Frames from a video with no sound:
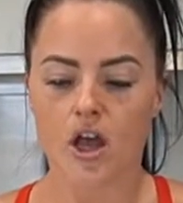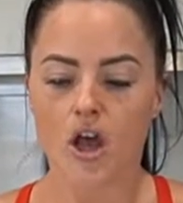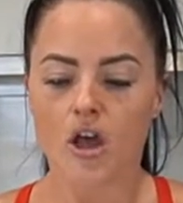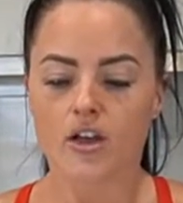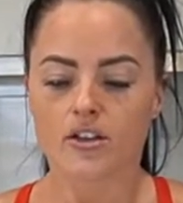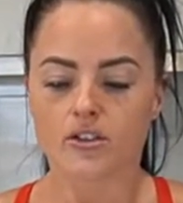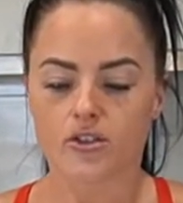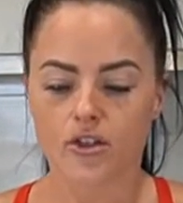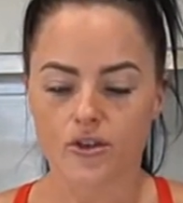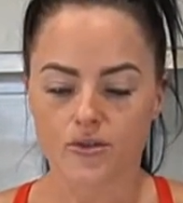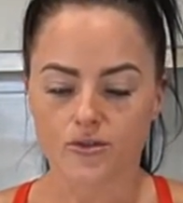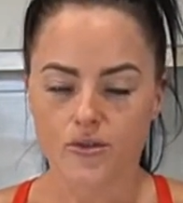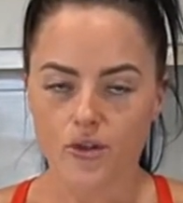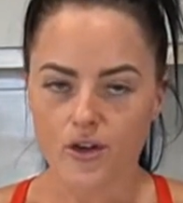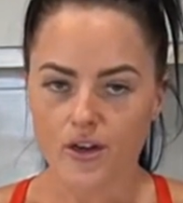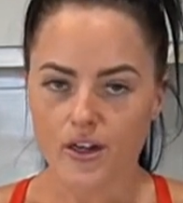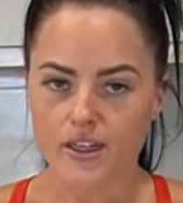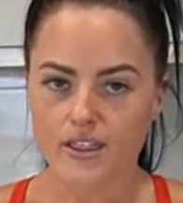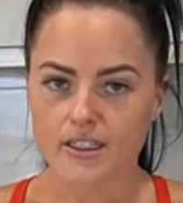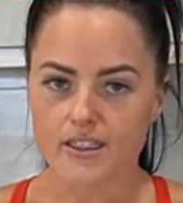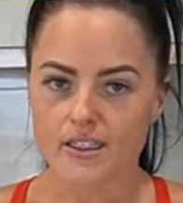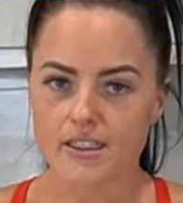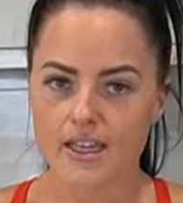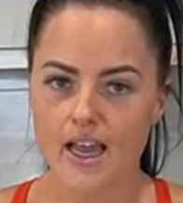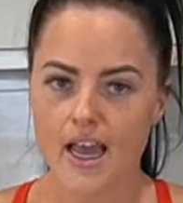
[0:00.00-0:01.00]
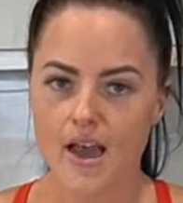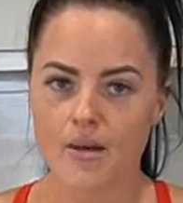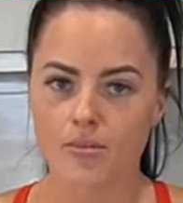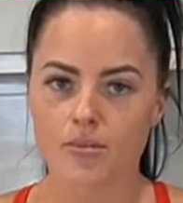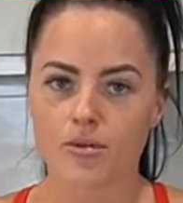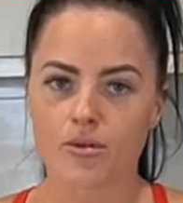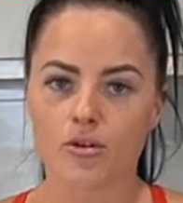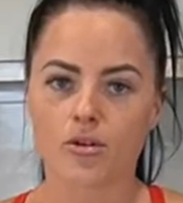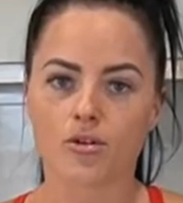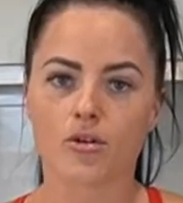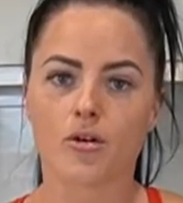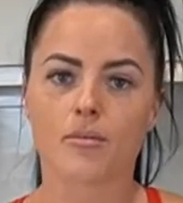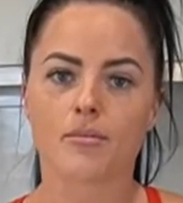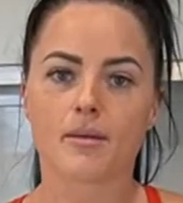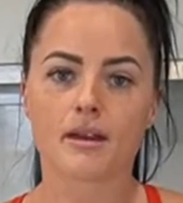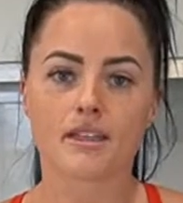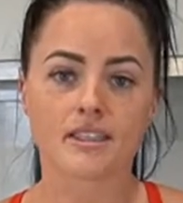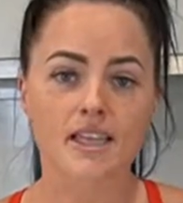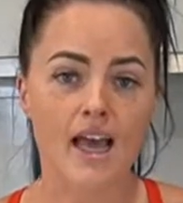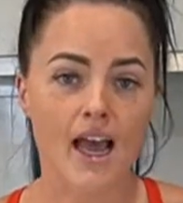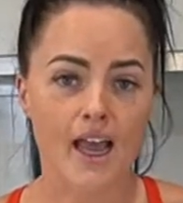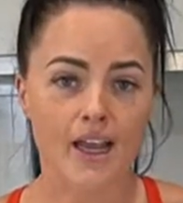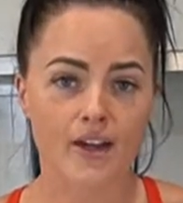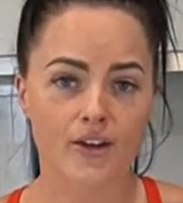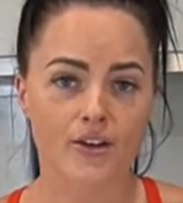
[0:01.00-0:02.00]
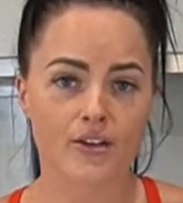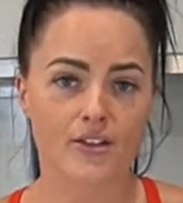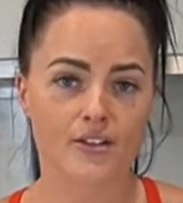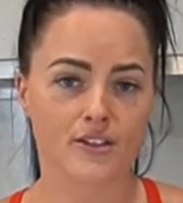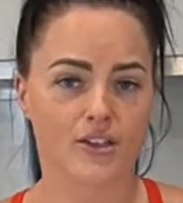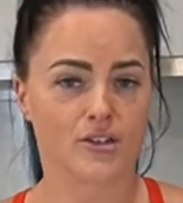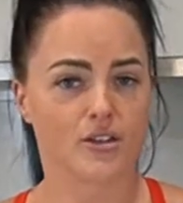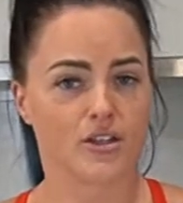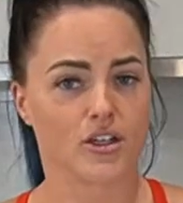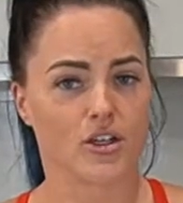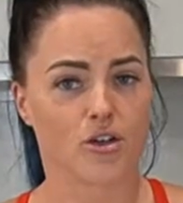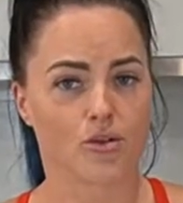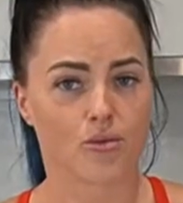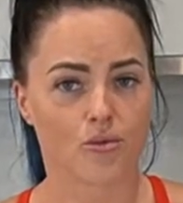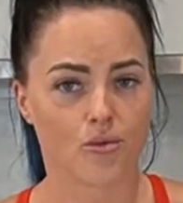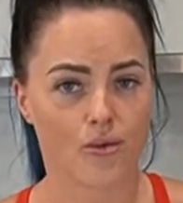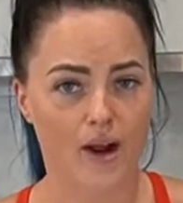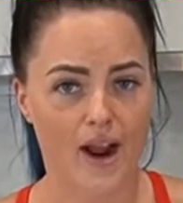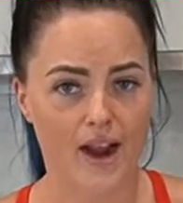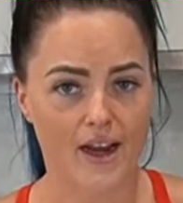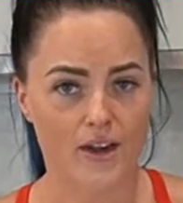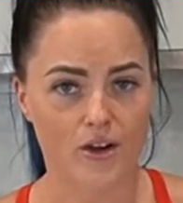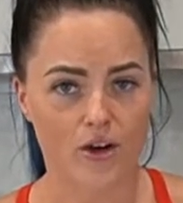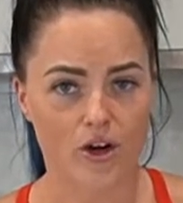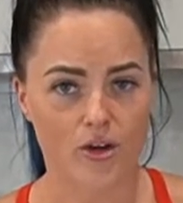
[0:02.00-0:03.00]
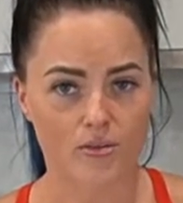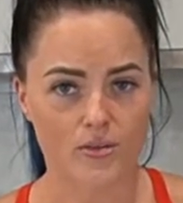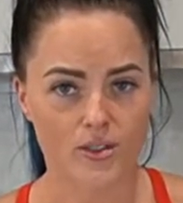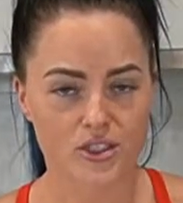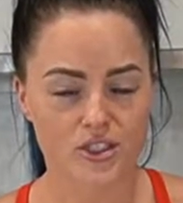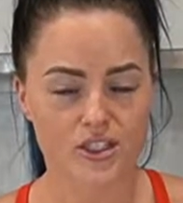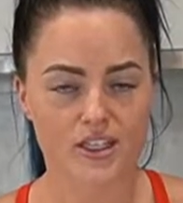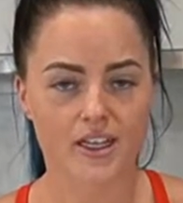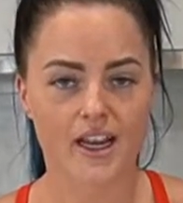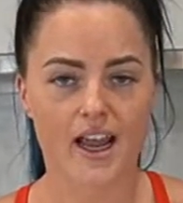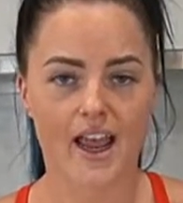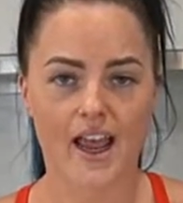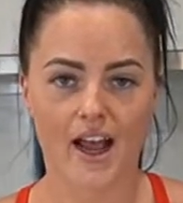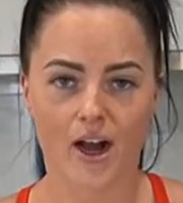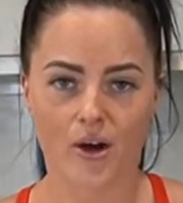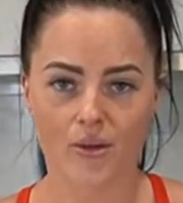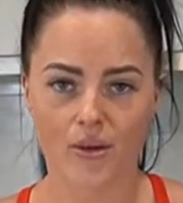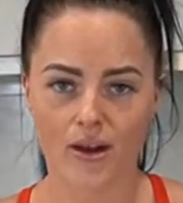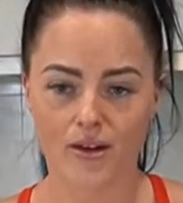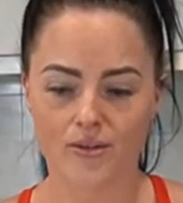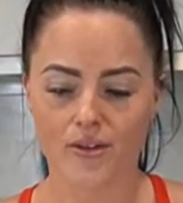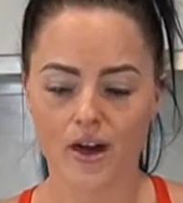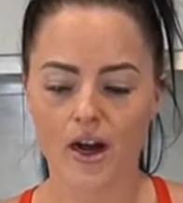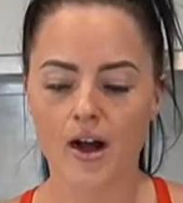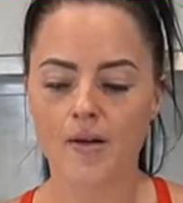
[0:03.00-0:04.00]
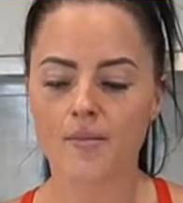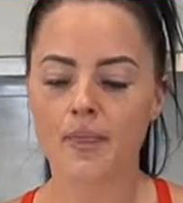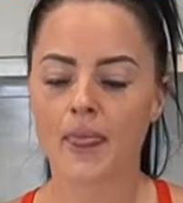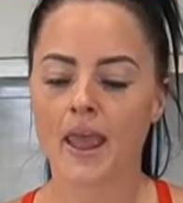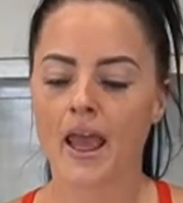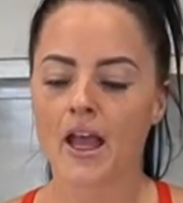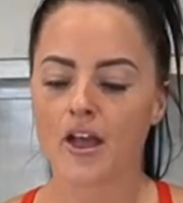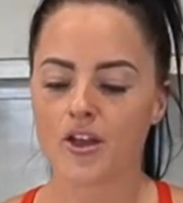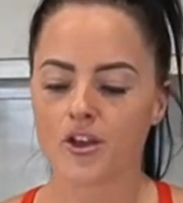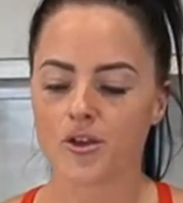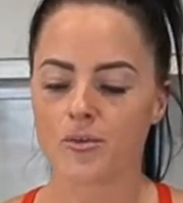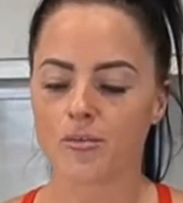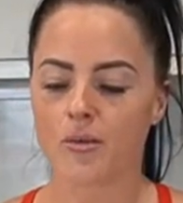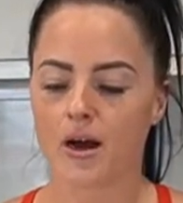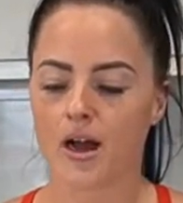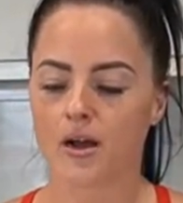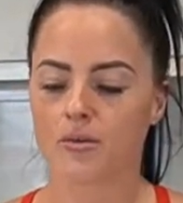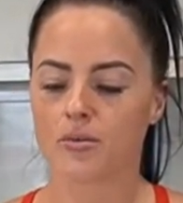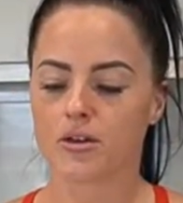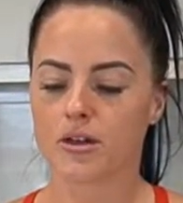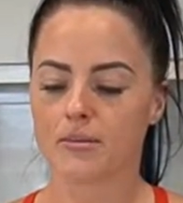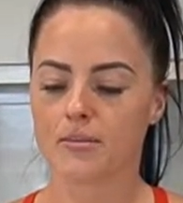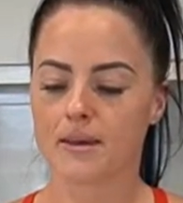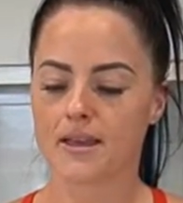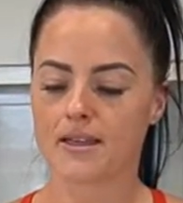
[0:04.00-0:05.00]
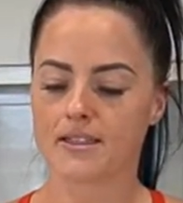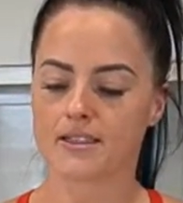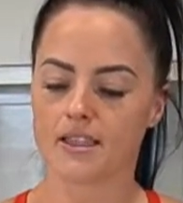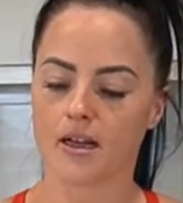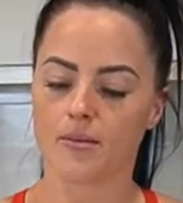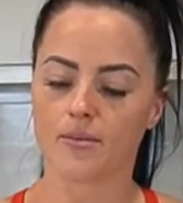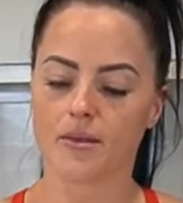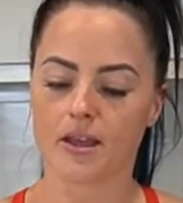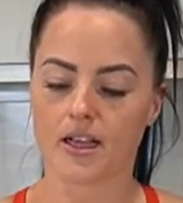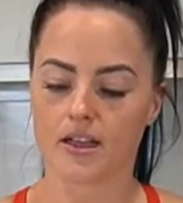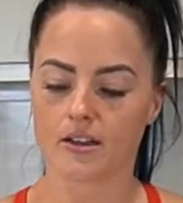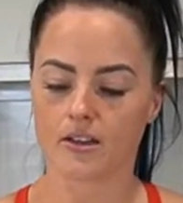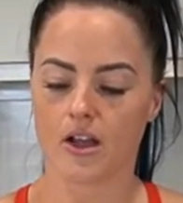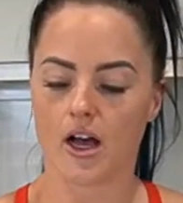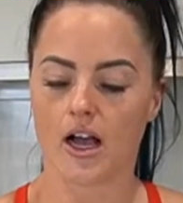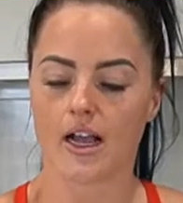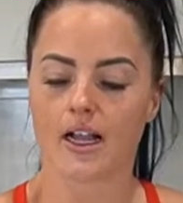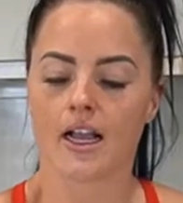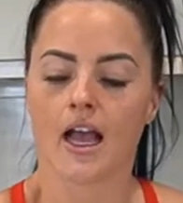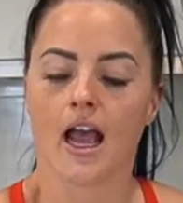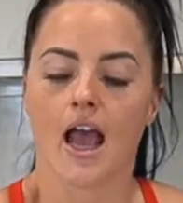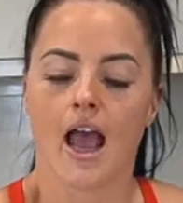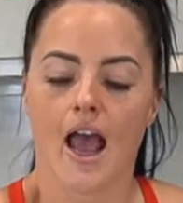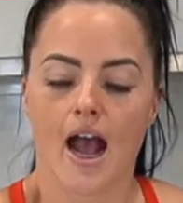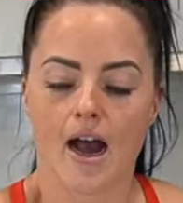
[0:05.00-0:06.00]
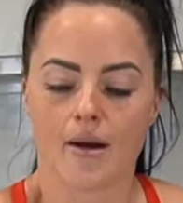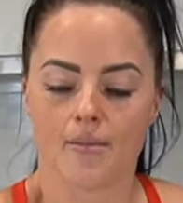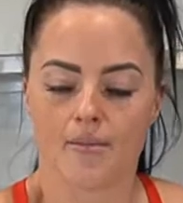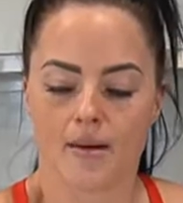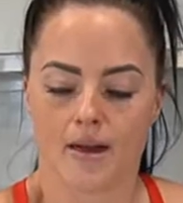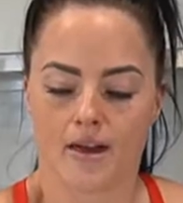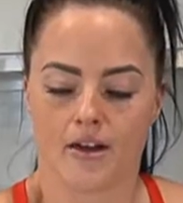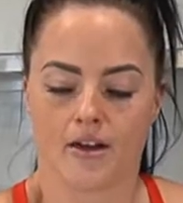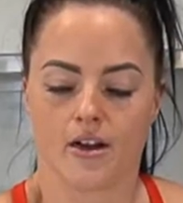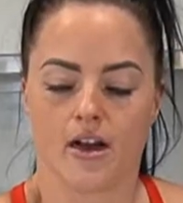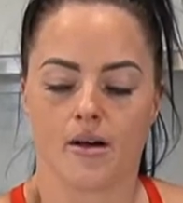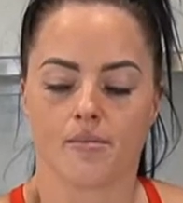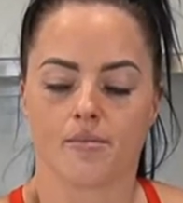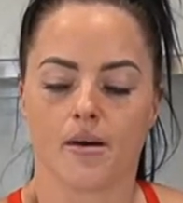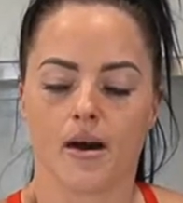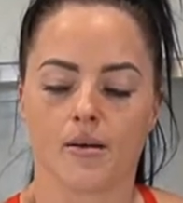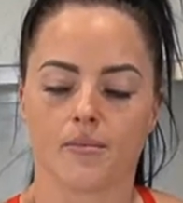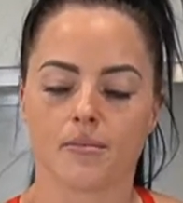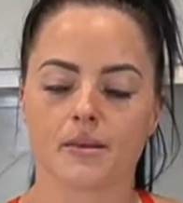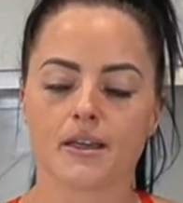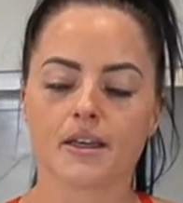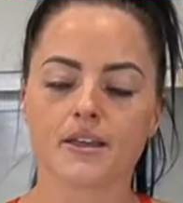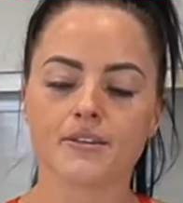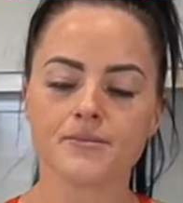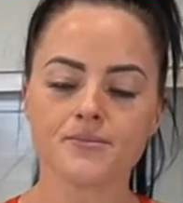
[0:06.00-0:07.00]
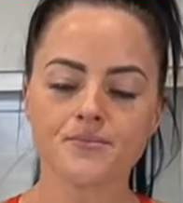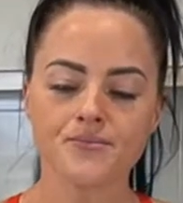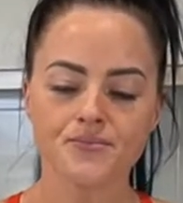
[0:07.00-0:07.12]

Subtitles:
So for example, potatoes are a great option. However, you might want to pick something like our butternut pumpkin,